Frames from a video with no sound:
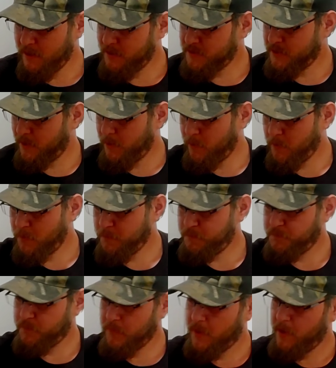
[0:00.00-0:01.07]
So
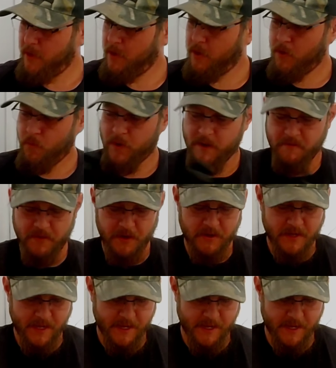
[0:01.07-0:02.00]
whenever you're